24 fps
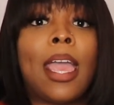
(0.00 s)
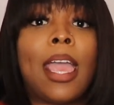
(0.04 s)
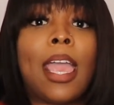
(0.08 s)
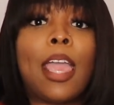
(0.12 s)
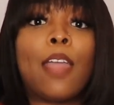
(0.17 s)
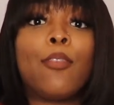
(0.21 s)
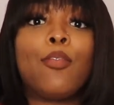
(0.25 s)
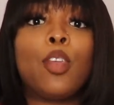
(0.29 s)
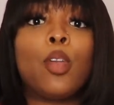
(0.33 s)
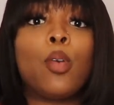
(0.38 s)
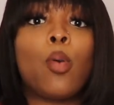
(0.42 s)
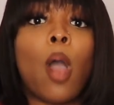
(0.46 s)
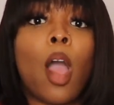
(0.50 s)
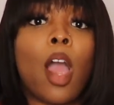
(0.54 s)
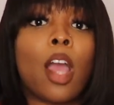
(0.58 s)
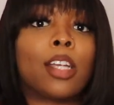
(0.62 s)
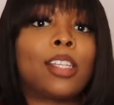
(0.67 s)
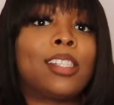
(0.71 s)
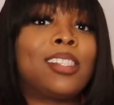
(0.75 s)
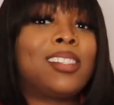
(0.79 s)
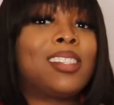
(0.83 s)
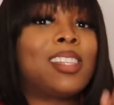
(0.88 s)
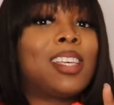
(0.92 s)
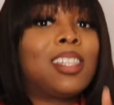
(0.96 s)
If you are
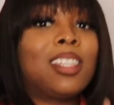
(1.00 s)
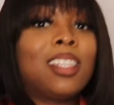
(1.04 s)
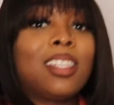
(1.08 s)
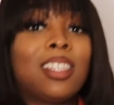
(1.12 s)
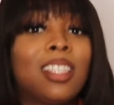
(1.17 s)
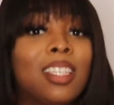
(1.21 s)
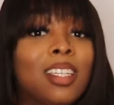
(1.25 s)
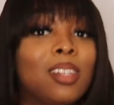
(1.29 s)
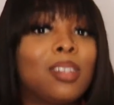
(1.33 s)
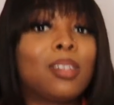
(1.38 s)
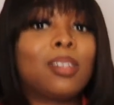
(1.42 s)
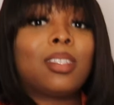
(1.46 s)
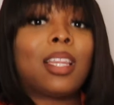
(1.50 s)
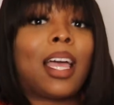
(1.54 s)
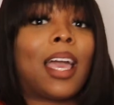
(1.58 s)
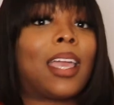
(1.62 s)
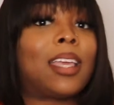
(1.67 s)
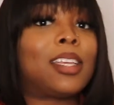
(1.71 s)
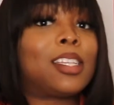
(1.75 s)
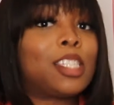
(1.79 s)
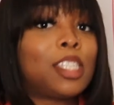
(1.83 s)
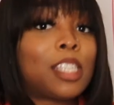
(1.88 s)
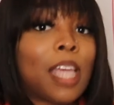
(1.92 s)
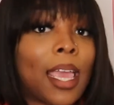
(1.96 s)
still a little
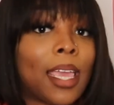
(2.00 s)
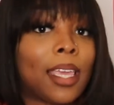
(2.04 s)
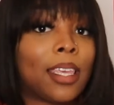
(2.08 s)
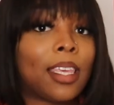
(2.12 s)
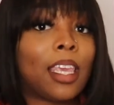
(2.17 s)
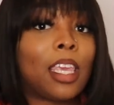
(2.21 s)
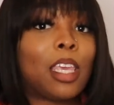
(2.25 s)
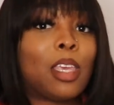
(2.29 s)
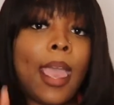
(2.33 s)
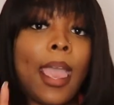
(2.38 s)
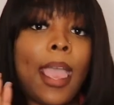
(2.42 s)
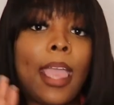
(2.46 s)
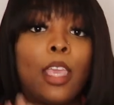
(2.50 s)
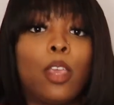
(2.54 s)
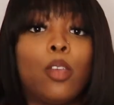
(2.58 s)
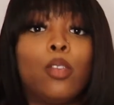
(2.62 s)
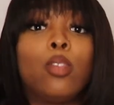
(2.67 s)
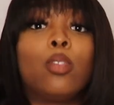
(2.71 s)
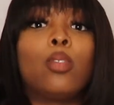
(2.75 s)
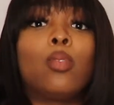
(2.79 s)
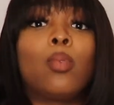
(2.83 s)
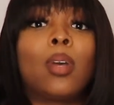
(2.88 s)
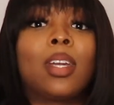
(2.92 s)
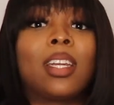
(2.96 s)
shaky and you
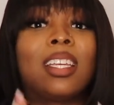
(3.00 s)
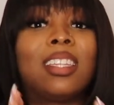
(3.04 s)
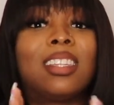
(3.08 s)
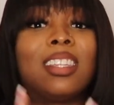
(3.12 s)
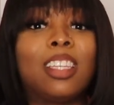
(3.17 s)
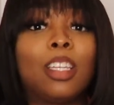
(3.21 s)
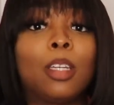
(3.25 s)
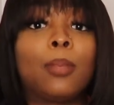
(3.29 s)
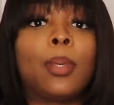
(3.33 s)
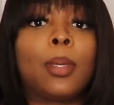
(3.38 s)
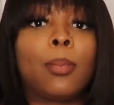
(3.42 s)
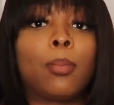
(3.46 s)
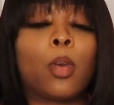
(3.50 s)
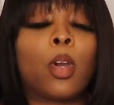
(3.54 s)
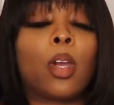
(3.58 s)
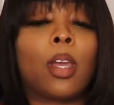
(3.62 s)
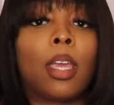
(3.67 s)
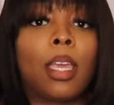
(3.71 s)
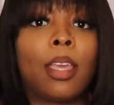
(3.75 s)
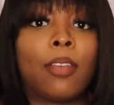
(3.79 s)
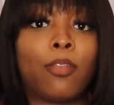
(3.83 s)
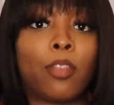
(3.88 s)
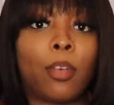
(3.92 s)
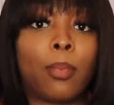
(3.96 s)
do want a little bit more
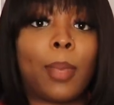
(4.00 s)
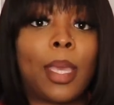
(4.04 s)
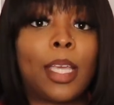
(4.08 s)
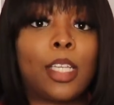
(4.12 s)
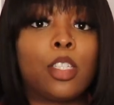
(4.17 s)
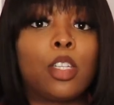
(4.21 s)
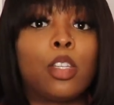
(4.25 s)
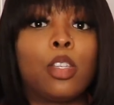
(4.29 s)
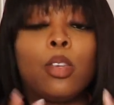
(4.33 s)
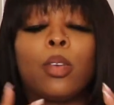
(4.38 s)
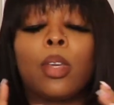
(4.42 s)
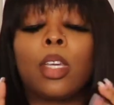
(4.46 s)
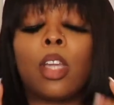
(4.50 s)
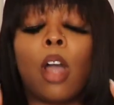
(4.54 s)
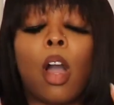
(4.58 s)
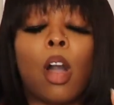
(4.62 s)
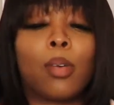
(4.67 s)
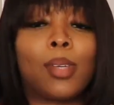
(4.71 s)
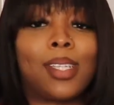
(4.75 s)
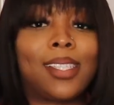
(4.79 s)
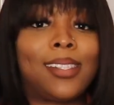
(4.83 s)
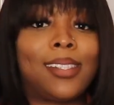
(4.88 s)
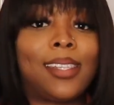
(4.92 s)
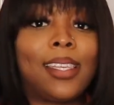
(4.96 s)
information, you can
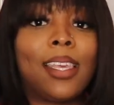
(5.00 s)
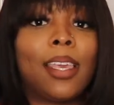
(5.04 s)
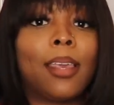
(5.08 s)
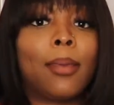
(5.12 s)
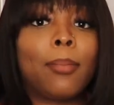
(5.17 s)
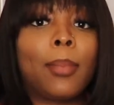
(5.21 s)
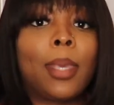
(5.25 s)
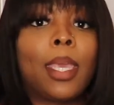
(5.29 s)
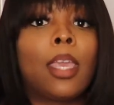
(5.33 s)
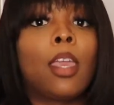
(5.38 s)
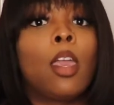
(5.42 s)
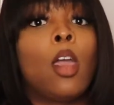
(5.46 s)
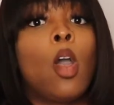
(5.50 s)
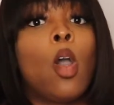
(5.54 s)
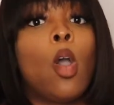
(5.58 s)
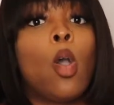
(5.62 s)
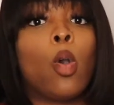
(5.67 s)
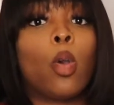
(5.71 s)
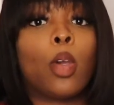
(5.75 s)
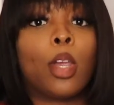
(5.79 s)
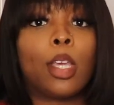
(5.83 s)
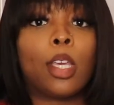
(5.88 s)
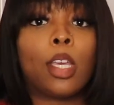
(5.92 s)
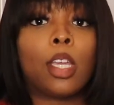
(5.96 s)
always DM me,
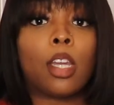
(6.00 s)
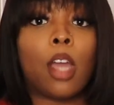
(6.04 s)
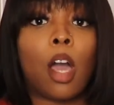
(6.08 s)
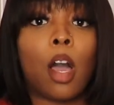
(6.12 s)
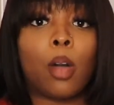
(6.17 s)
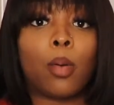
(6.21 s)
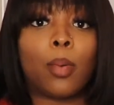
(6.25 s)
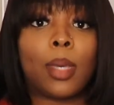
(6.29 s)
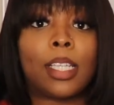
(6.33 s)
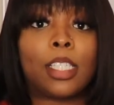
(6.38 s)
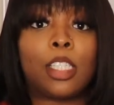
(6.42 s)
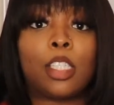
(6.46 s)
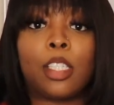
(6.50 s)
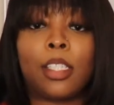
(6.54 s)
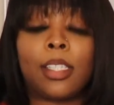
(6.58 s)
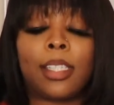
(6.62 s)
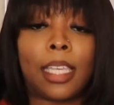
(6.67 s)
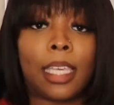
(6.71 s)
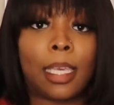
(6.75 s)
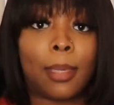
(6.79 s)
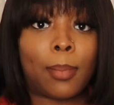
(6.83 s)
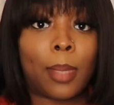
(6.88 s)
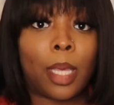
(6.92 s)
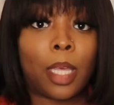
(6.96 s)
or you can always
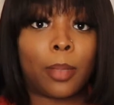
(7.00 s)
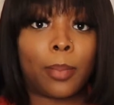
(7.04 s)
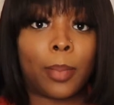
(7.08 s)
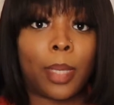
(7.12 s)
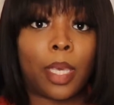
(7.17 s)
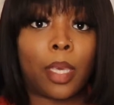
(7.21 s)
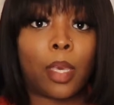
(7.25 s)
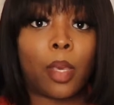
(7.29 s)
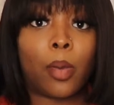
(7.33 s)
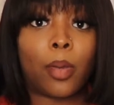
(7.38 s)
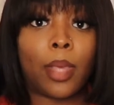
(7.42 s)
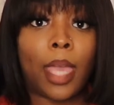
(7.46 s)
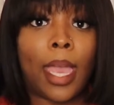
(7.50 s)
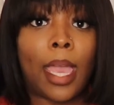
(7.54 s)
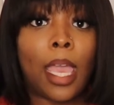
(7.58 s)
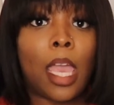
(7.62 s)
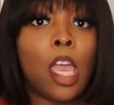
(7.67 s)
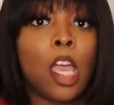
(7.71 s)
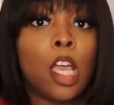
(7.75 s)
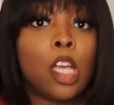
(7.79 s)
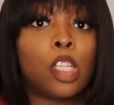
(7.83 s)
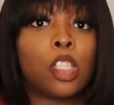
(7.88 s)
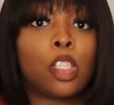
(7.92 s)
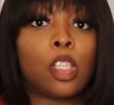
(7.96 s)
just email me, okay?
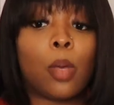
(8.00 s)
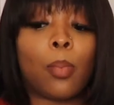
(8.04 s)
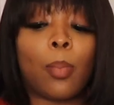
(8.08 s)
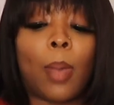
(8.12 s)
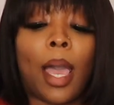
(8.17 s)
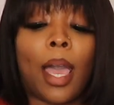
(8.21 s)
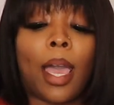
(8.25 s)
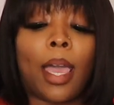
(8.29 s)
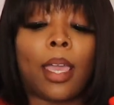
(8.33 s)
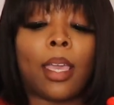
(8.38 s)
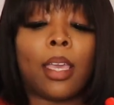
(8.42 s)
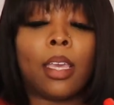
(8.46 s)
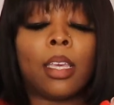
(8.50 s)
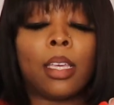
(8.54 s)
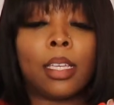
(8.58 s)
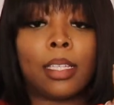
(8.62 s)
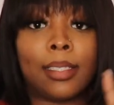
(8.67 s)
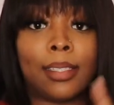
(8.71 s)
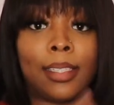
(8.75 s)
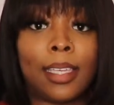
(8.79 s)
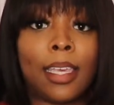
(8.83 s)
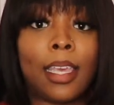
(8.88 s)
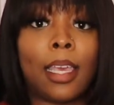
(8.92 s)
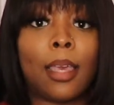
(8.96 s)
So my
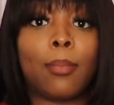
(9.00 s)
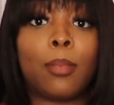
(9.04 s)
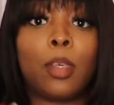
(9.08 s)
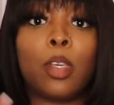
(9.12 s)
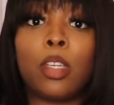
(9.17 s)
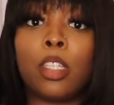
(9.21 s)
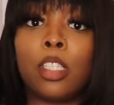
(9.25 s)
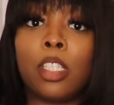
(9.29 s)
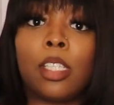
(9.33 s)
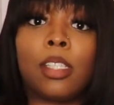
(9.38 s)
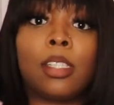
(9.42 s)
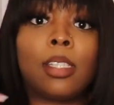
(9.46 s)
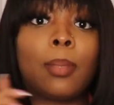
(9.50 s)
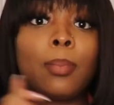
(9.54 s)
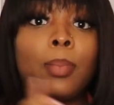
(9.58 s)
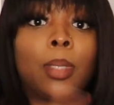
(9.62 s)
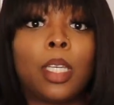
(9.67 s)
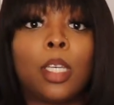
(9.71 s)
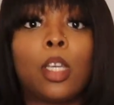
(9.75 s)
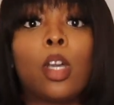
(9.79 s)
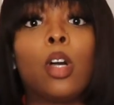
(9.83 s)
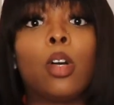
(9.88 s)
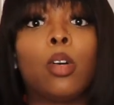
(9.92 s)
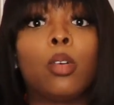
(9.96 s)
DM, you can just
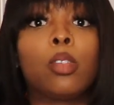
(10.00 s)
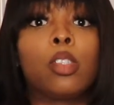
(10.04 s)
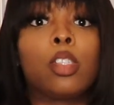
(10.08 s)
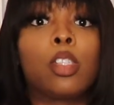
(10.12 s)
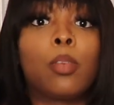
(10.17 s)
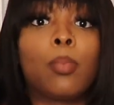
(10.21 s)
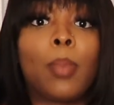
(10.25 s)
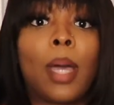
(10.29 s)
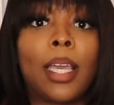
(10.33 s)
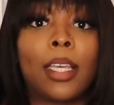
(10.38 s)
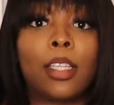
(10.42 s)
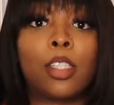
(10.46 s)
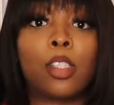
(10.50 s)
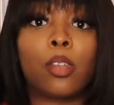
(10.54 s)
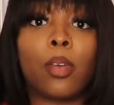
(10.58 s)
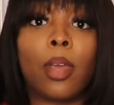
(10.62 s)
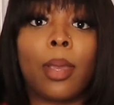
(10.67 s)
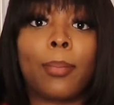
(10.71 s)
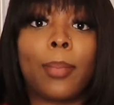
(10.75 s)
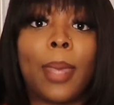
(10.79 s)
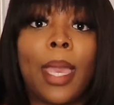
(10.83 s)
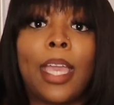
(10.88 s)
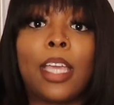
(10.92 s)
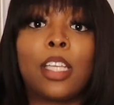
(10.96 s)
simply go to my
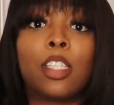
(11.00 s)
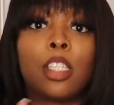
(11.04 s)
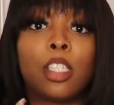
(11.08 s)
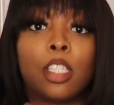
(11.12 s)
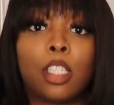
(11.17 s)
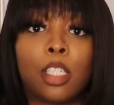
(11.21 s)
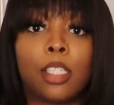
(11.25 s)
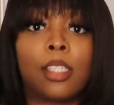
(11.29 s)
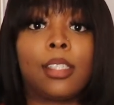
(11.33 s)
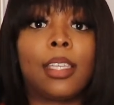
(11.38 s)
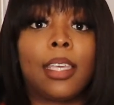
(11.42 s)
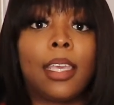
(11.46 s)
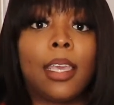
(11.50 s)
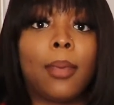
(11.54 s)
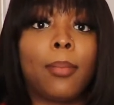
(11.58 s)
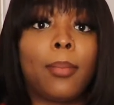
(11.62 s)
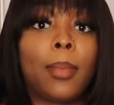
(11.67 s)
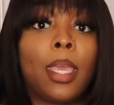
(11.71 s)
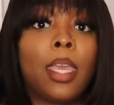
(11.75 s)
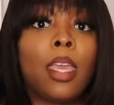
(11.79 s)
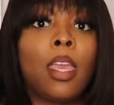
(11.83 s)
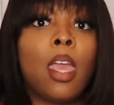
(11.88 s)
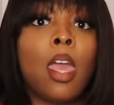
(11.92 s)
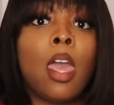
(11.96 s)
Instagram page and just DM
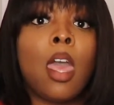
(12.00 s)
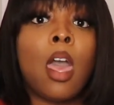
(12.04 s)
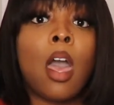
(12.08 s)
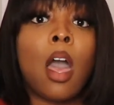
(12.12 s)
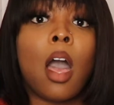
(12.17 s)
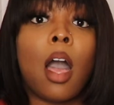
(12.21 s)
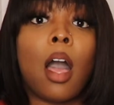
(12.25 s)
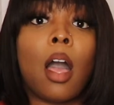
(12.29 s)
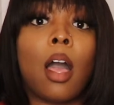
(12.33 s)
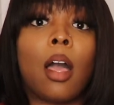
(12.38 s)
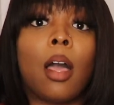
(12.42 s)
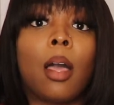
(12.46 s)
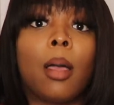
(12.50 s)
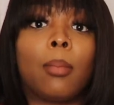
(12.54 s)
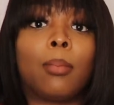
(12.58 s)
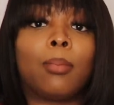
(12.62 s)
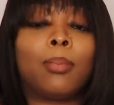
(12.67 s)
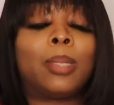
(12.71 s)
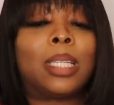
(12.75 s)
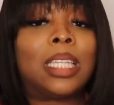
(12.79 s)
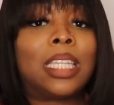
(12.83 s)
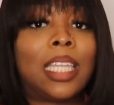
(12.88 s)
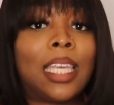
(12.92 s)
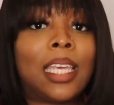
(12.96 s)
me.
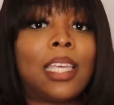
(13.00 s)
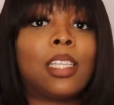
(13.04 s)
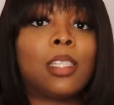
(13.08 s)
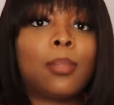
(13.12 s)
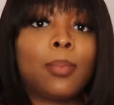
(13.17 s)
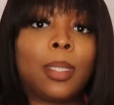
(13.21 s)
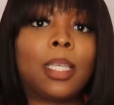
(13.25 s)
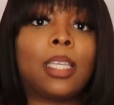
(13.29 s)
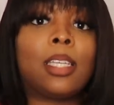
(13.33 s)
Please